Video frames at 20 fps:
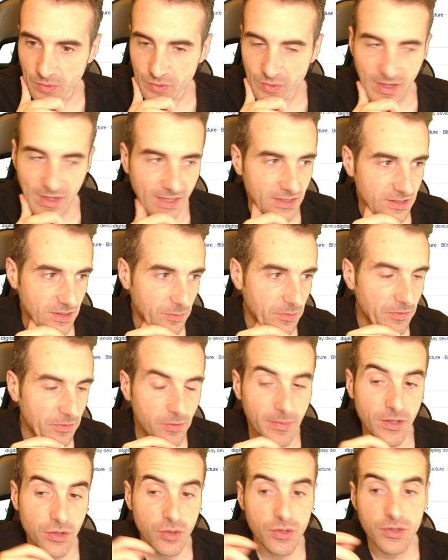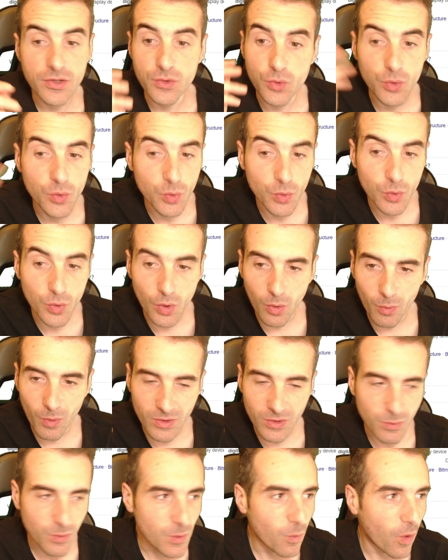to get some information is to Google
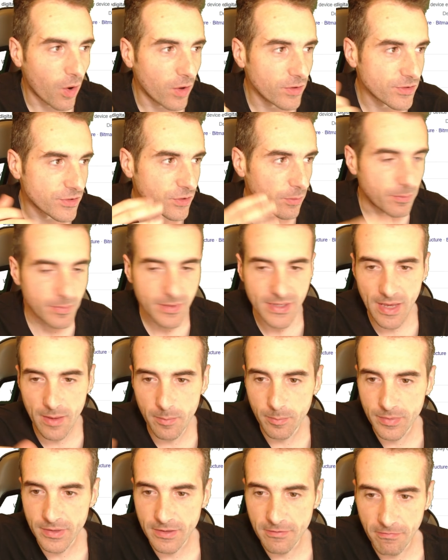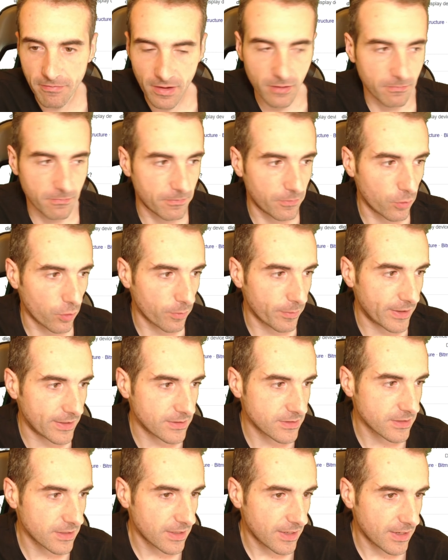what we want, so BMP file
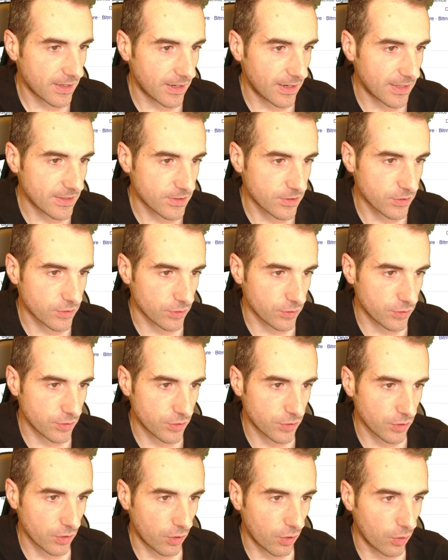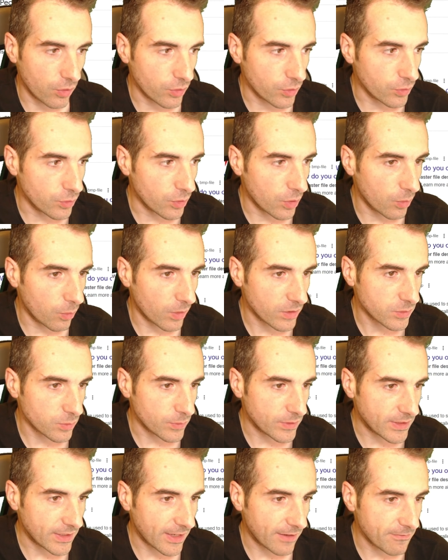format. Let's search on Google what
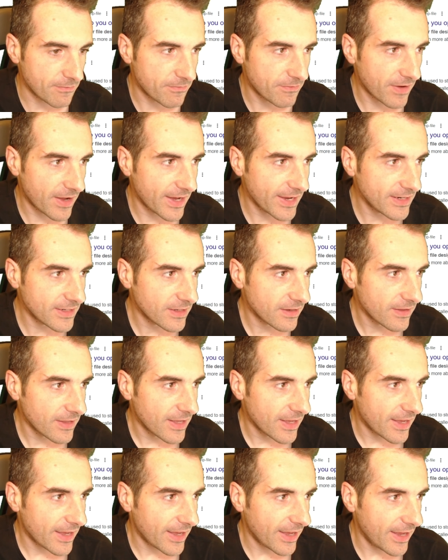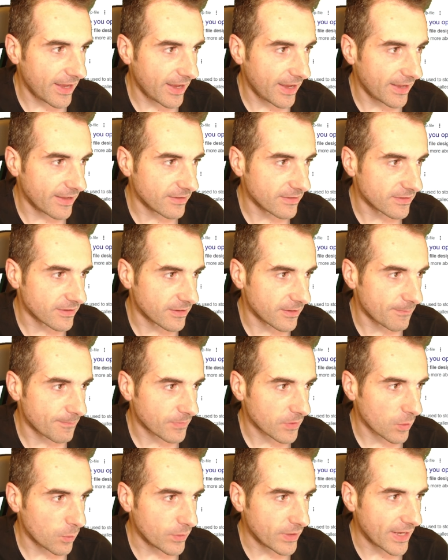we can find, and
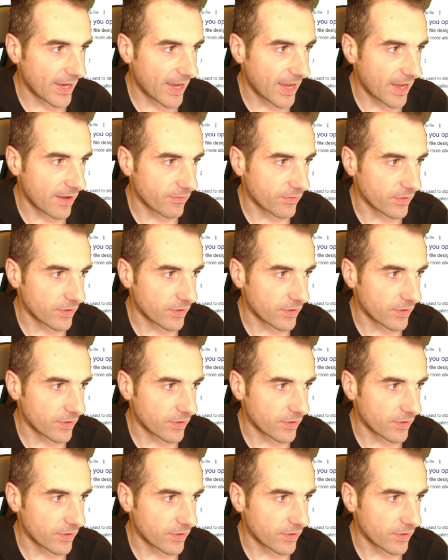we have